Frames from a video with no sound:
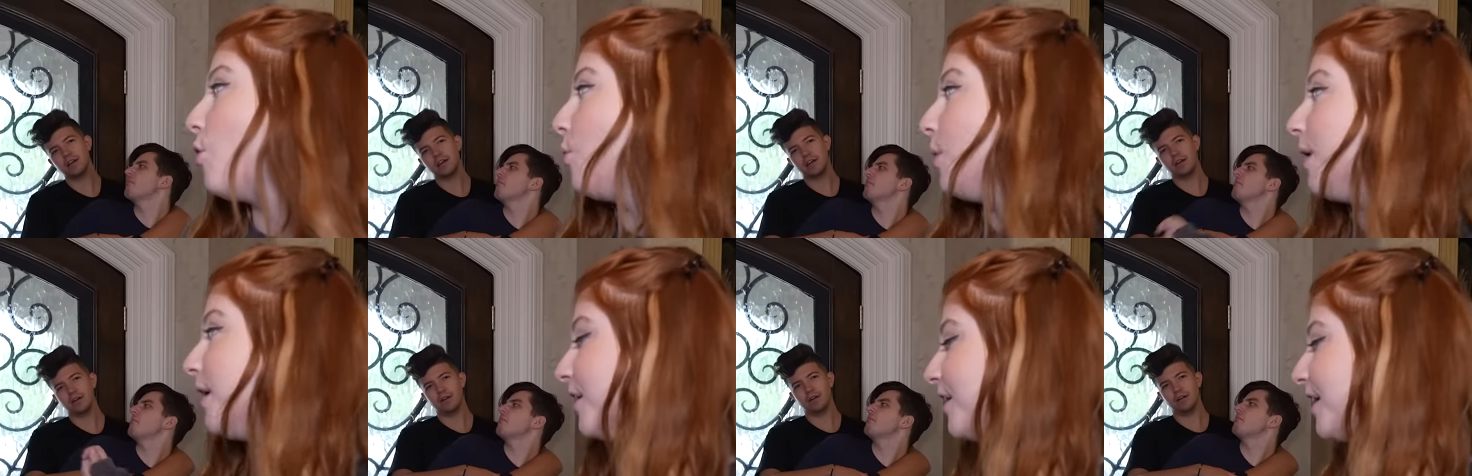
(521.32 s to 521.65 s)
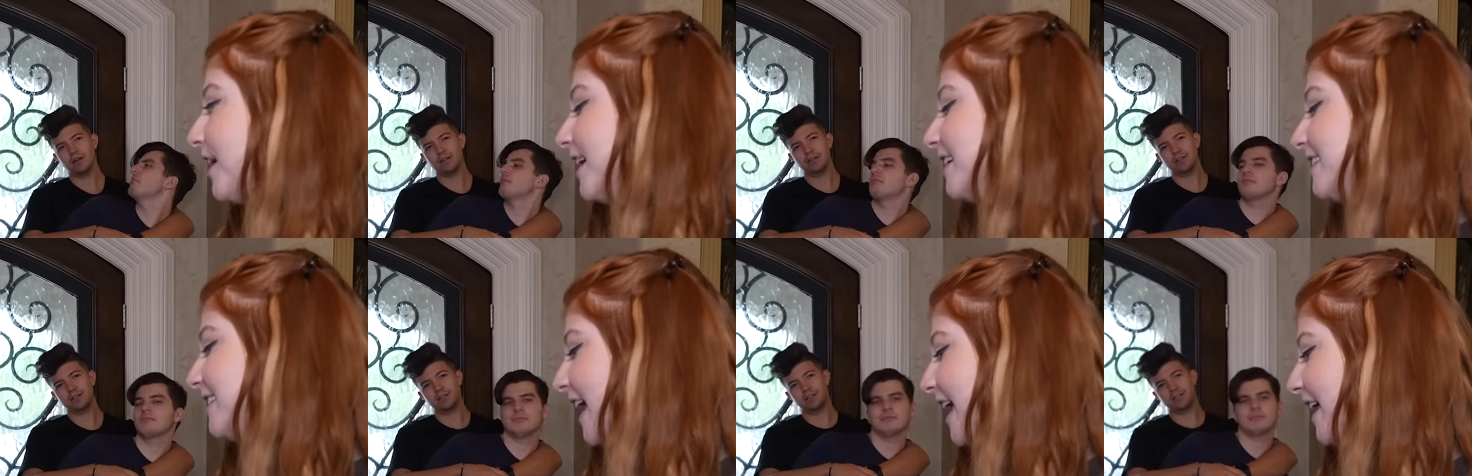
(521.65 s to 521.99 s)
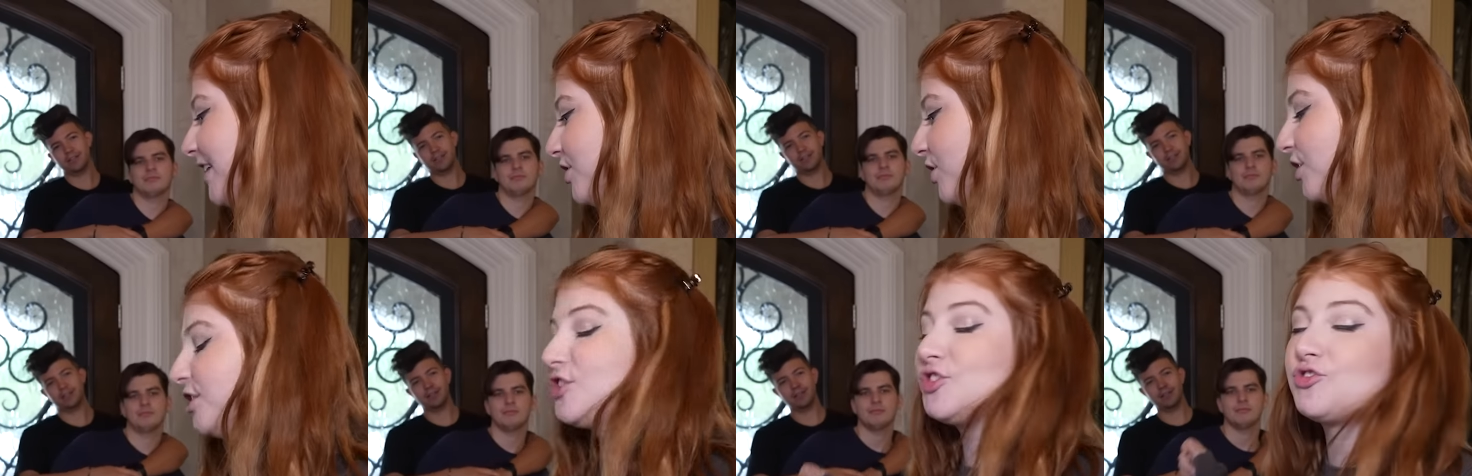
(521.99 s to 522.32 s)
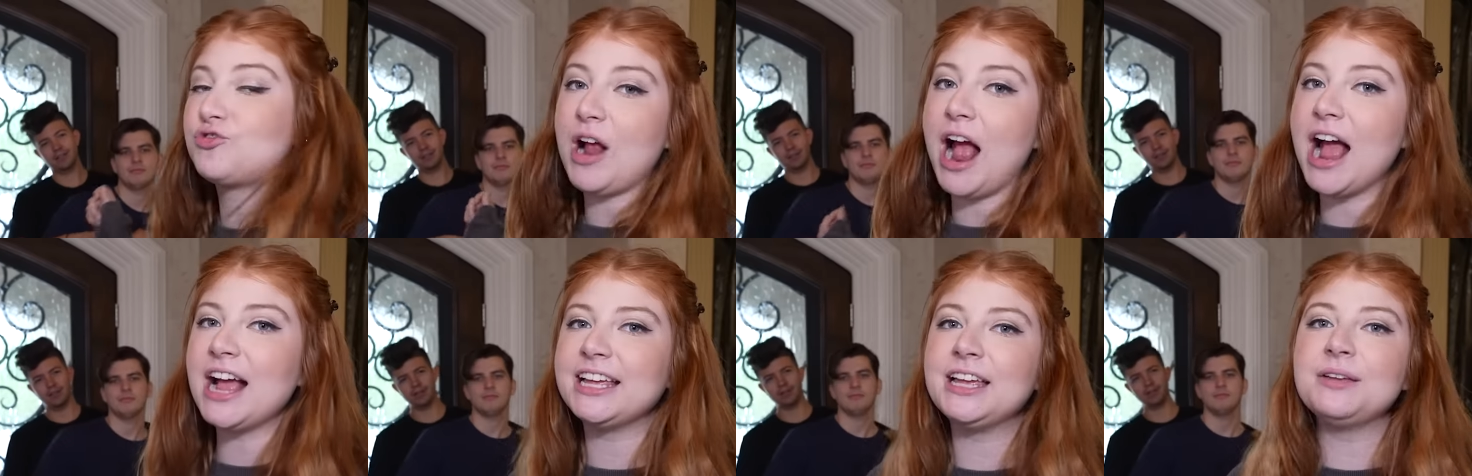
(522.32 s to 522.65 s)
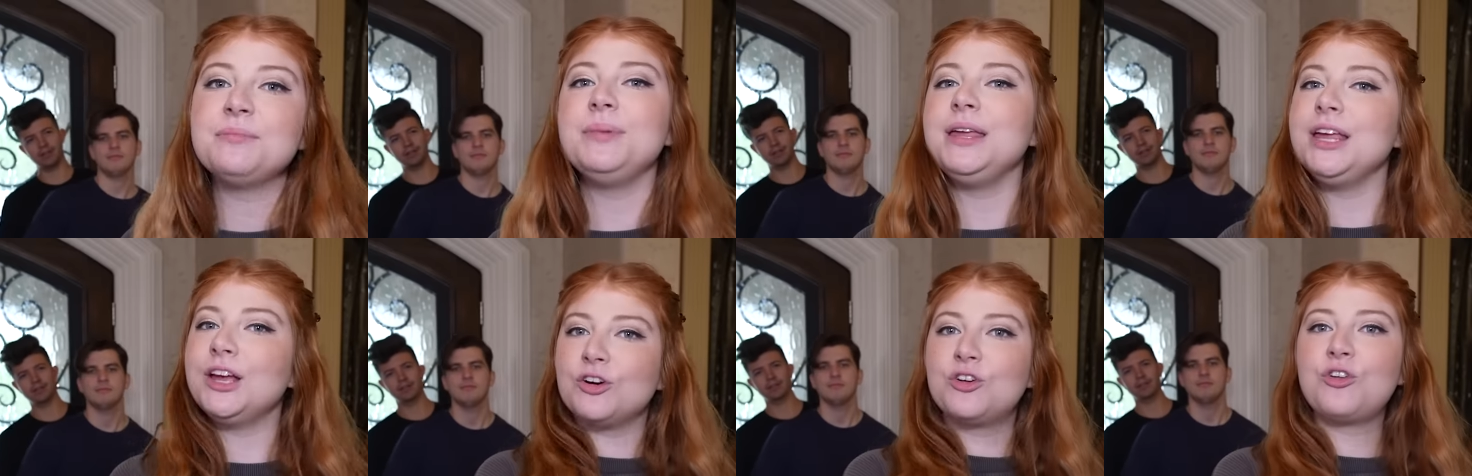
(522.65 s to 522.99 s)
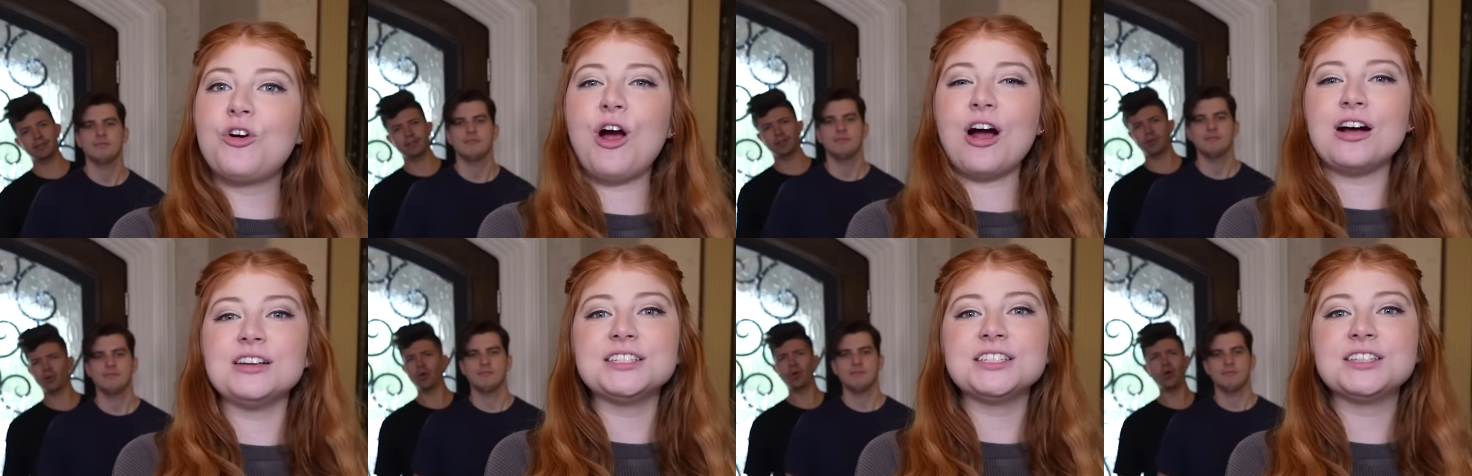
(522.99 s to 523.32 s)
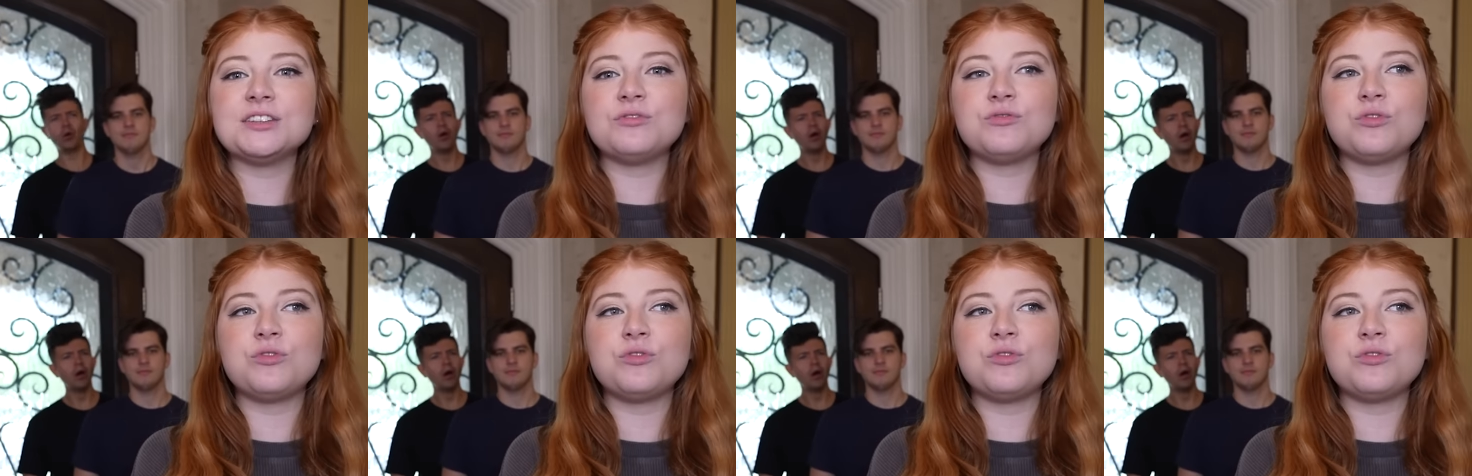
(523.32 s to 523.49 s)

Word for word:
Speaker 1: we are gonna take turns dragging me across the